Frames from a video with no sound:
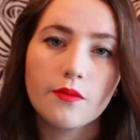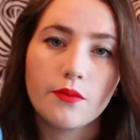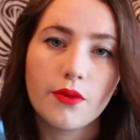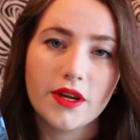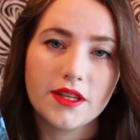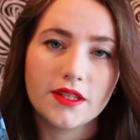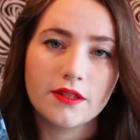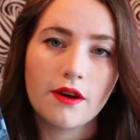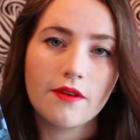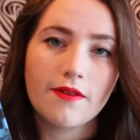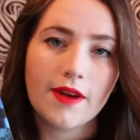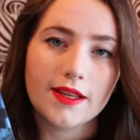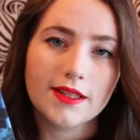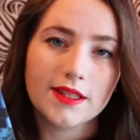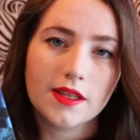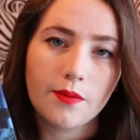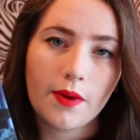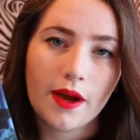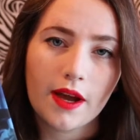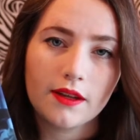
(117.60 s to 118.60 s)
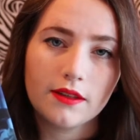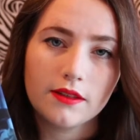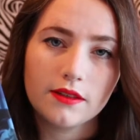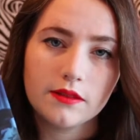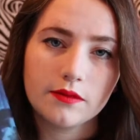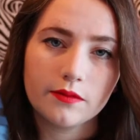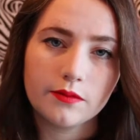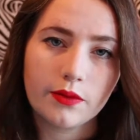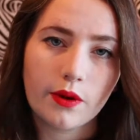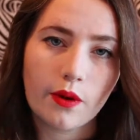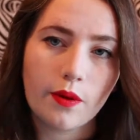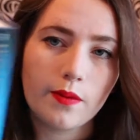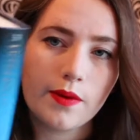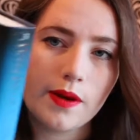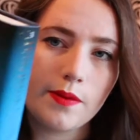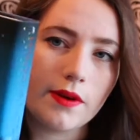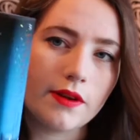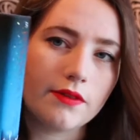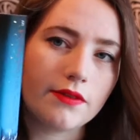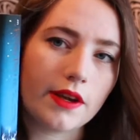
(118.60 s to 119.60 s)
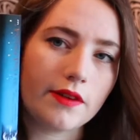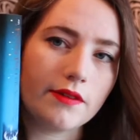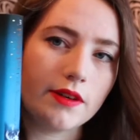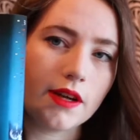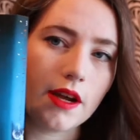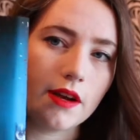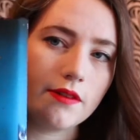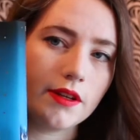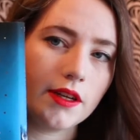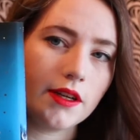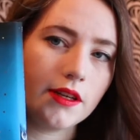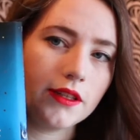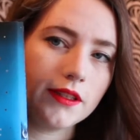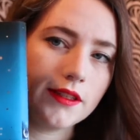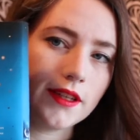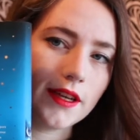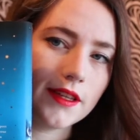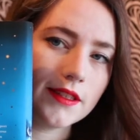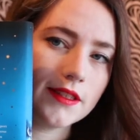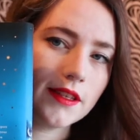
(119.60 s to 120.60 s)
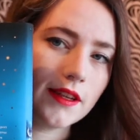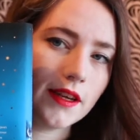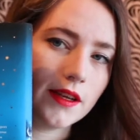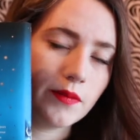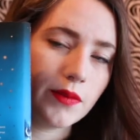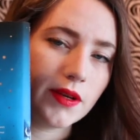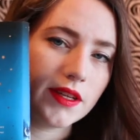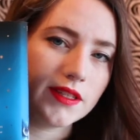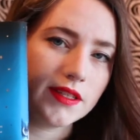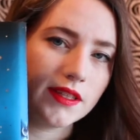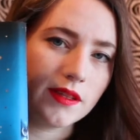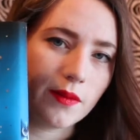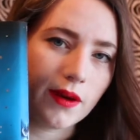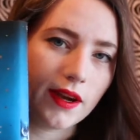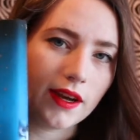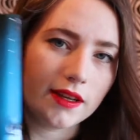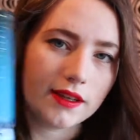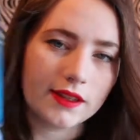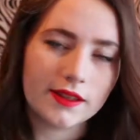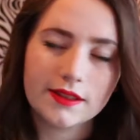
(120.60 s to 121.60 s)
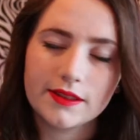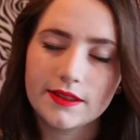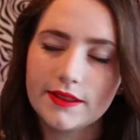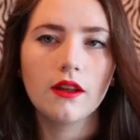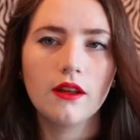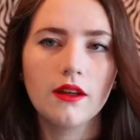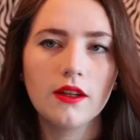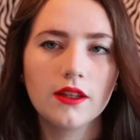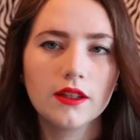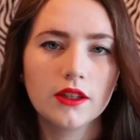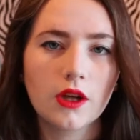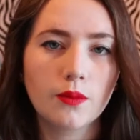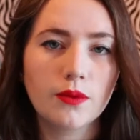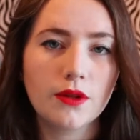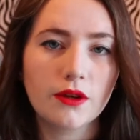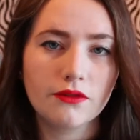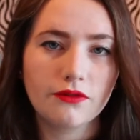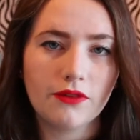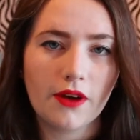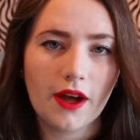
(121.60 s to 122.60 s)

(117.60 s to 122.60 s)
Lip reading: Prisoner of Azkaban, probably my favourite cover. Has the Night Bus in the back. Goblet of